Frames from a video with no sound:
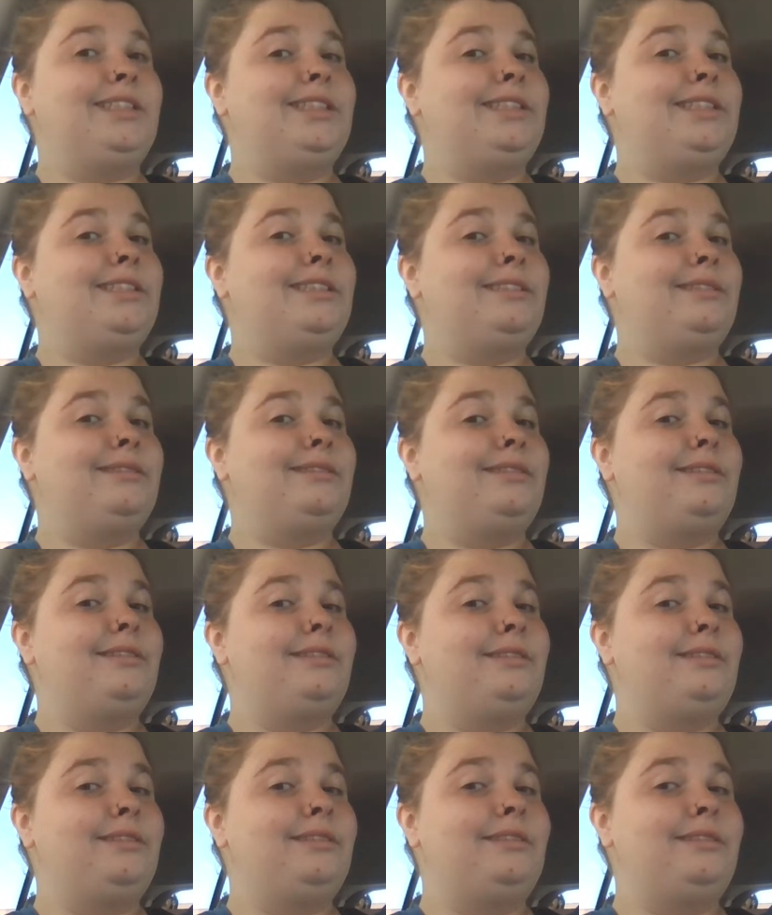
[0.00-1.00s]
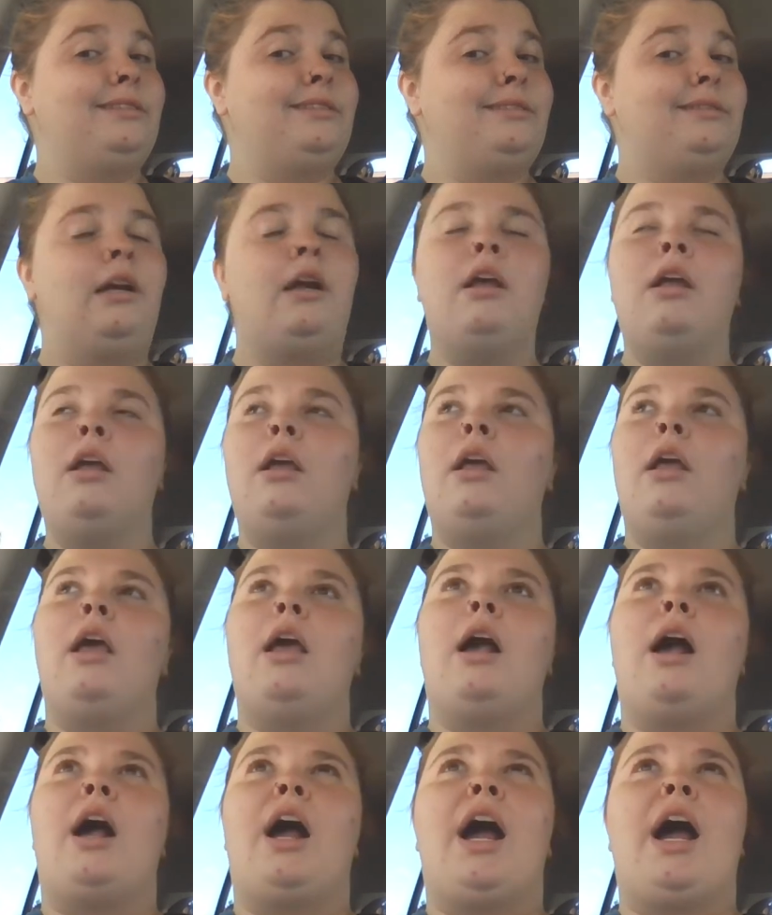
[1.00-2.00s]
stir
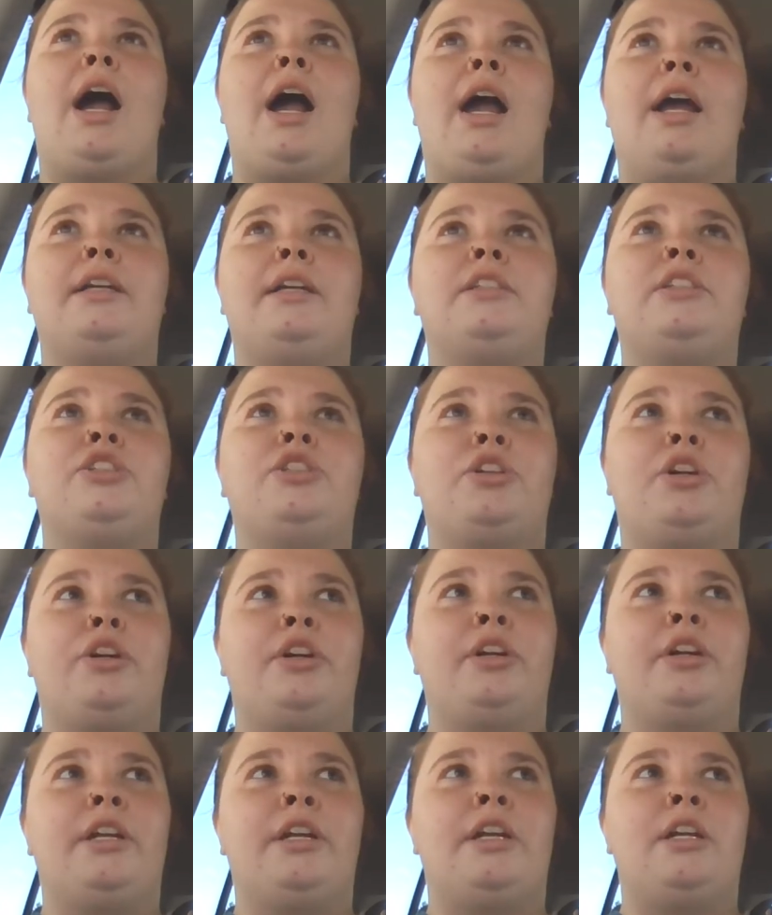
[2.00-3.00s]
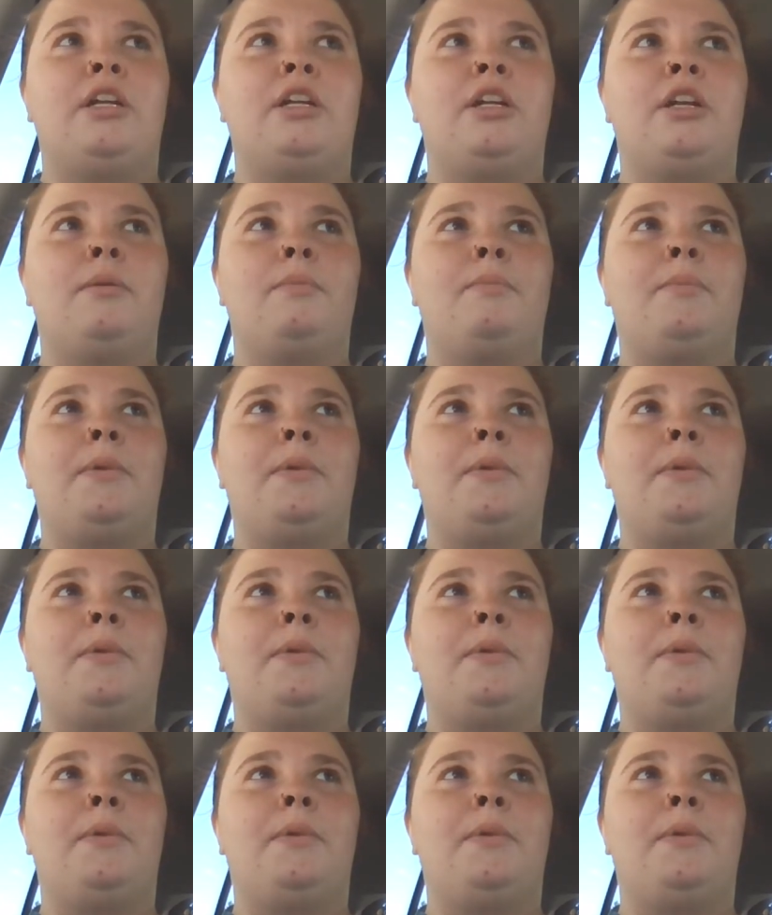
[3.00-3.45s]
I started